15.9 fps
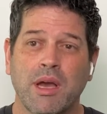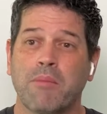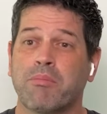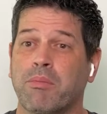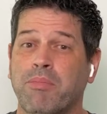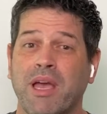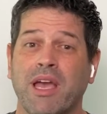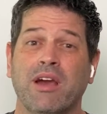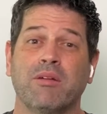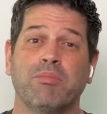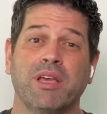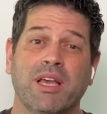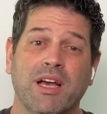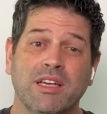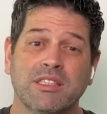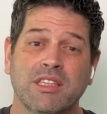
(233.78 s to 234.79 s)
prepared
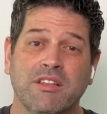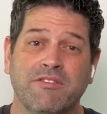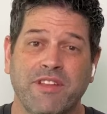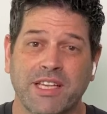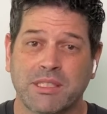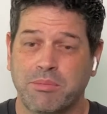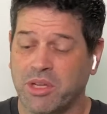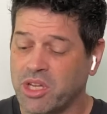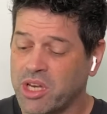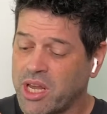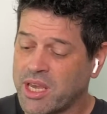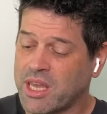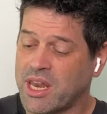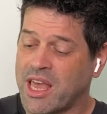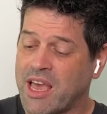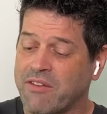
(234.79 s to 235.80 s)
because of the flexibility I
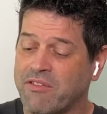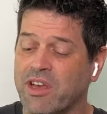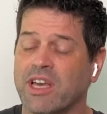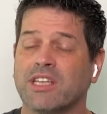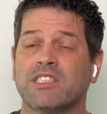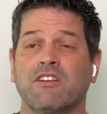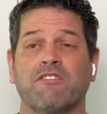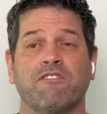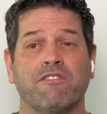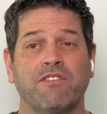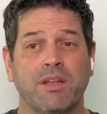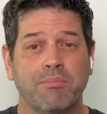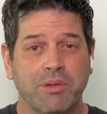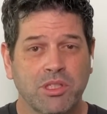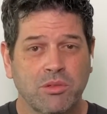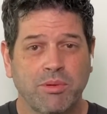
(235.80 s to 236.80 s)
can have to
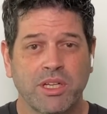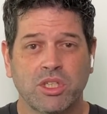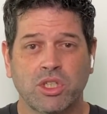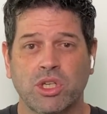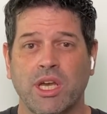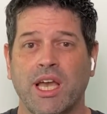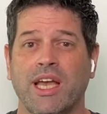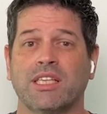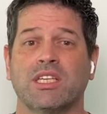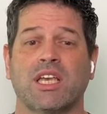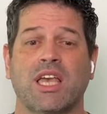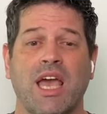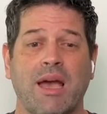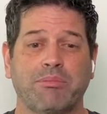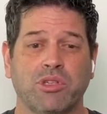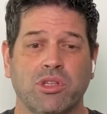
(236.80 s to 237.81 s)
flip a switch and to
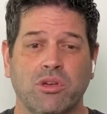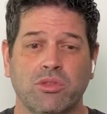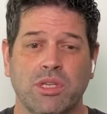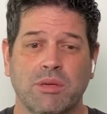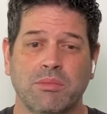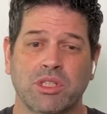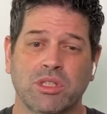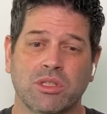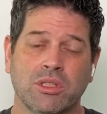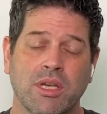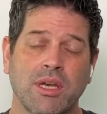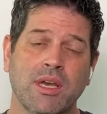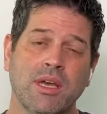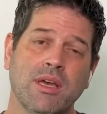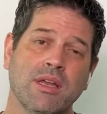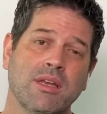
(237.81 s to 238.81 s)
capture those images.
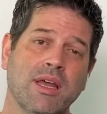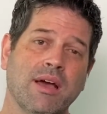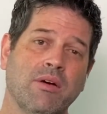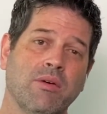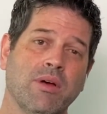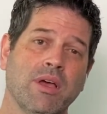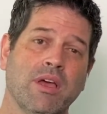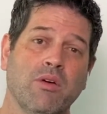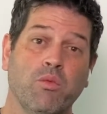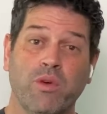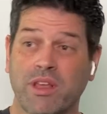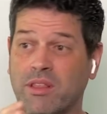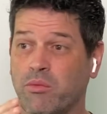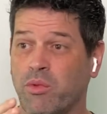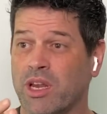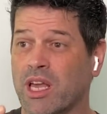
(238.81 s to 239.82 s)
Now,
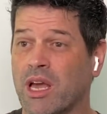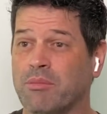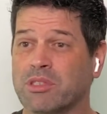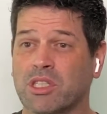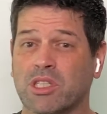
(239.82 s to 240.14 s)
when it comes to